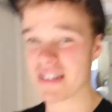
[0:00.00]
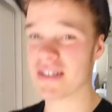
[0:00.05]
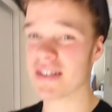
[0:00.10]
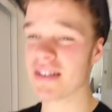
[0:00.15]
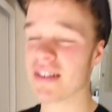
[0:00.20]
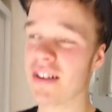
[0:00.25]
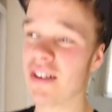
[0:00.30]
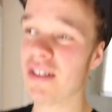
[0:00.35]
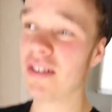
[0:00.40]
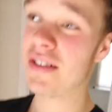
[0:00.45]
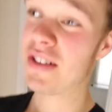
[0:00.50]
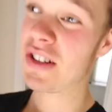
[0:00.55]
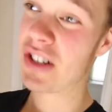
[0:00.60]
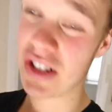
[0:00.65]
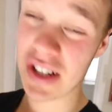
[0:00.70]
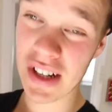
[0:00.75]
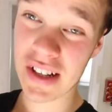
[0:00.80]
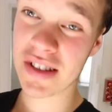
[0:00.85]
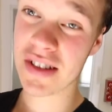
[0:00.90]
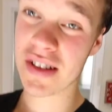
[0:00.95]
so
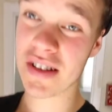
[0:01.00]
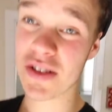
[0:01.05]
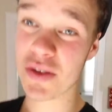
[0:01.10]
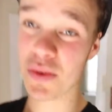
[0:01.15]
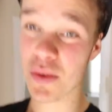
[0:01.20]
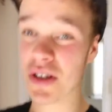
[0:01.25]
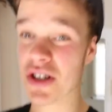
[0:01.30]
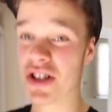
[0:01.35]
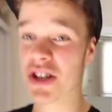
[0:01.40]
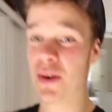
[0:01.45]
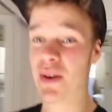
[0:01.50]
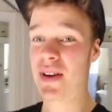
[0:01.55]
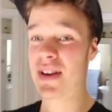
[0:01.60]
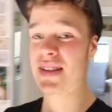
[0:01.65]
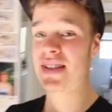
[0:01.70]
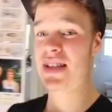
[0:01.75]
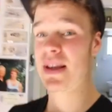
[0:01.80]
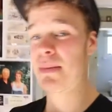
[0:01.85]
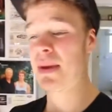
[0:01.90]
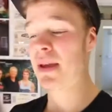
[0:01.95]
just sort of showing a
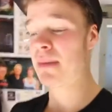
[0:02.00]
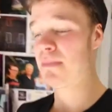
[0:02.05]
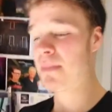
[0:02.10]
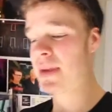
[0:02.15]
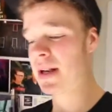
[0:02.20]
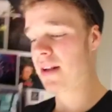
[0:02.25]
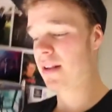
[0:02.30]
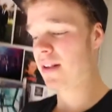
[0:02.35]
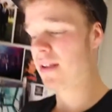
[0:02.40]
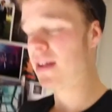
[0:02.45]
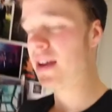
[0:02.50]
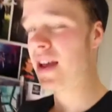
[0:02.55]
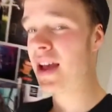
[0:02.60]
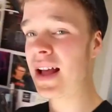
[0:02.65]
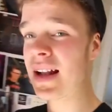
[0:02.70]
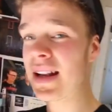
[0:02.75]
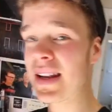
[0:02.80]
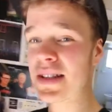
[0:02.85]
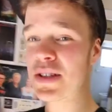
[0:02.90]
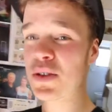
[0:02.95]
semi-middle
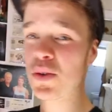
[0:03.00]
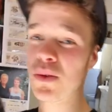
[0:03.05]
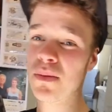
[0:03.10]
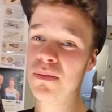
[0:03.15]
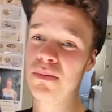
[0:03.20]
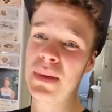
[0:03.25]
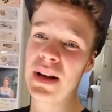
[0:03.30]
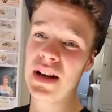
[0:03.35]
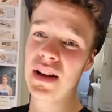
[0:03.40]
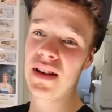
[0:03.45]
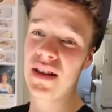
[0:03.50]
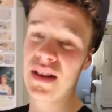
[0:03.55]
little middle